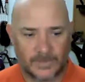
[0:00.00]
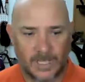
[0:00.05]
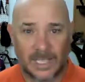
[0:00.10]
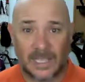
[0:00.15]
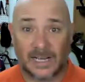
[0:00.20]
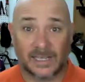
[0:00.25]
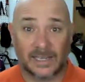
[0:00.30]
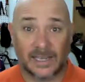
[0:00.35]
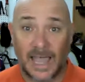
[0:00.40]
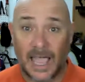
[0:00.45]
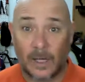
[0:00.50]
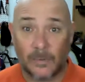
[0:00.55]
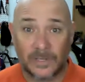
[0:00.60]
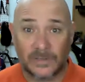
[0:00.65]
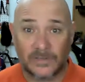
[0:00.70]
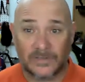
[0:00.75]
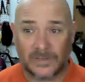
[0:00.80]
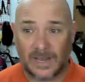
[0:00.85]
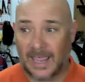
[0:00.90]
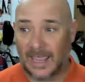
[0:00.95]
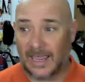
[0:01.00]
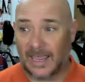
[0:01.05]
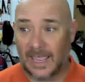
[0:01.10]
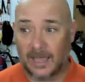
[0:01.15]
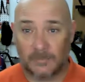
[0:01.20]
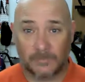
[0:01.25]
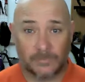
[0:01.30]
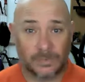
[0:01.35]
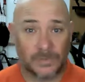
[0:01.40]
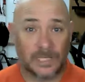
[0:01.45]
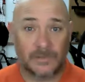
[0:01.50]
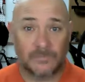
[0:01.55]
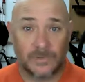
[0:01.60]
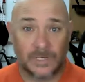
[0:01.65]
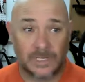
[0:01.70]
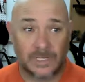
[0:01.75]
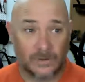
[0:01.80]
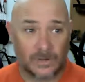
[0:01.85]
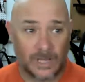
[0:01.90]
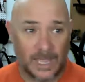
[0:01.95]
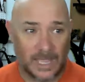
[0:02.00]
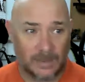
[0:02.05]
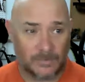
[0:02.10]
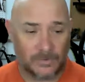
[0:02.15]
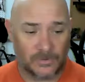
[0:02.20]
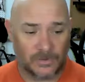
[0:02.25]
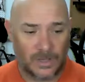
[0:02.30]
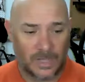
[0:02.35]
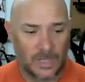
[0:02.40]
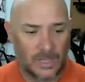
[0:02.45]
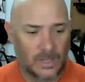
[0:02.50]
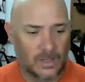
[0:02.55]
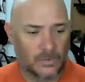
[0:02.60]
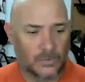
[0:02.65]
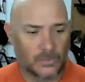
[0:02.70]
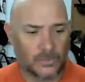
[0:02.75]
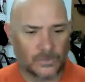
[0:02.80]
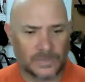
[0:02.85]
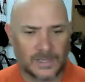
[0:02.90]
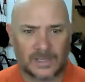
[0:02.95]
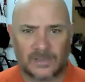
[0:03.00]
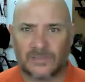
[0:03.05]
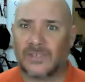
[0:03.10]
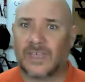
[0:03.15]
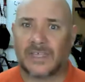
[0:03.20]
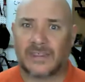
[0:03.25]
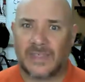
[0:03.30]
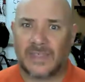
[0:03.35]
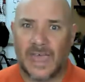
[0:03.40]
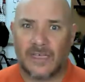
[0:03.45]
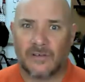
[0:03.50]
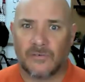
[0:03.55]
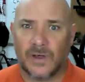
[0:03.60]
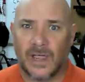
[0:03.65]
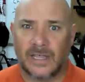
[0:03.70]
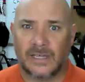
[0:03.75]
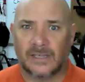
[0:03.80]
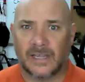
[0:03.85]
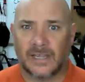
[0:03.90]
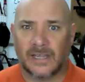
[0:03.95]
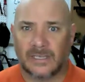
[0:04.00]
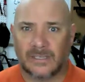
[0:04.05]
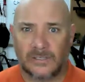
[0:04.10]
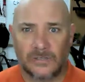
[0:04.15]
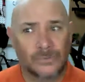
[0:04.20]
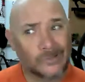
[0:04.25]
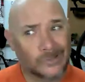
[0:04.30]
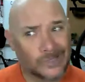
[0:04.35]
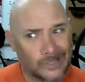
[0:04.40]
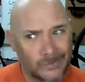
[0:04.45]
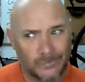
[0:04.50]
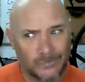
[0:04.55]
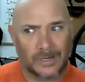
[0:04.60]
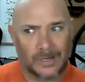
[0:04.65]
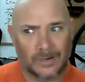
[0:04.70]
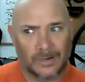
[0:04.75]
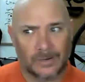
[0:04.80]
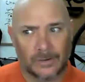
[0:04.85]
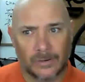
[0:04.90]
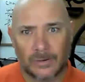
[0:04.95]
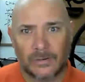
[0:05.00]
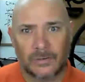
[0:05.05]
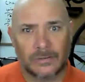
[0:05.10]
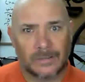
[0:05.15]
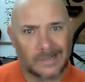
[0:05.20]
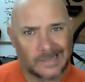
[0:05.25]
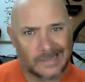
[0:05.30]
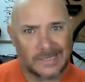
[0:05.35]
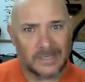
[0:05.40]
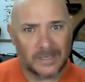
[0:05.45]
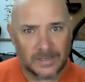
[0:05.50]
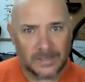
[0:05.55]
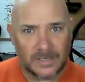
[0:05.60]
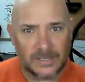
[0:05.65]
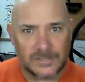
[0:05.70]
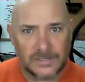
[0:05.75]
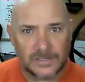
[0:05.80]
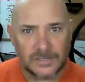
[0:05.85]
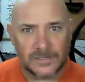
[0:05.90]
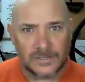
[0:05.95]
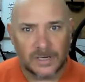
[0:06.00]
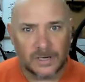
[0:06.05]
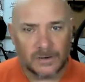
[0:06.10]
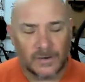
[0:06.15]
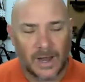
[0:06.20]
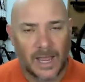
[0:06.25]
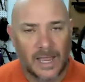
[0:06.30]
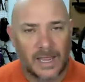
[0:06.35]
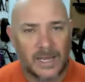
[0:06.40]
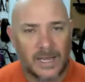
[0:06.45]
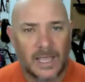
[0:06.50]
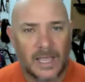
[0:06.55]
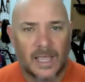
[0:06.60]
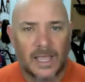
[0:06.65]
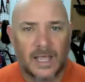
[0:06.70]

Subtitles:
allowance to hang out and play video games or things like that, right? Like, you live here, clean the dishes, right?